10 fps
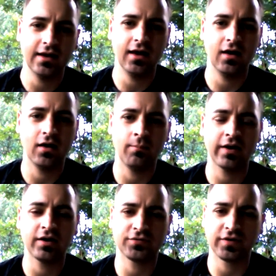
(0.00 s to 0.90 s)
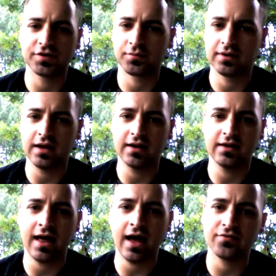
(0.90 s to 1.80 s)
My good friends from
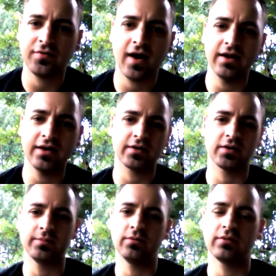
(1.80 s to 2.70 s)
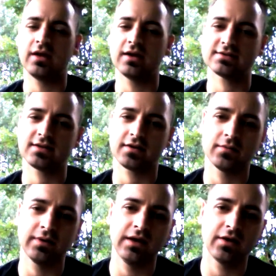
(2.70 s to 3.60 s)
Connecticut, Out of Hiding, are going to be with us. They're going
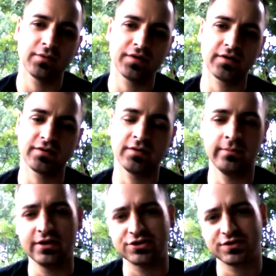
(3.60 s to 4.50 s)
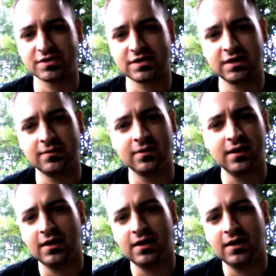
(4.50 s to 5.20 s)
to be here with their ministry team.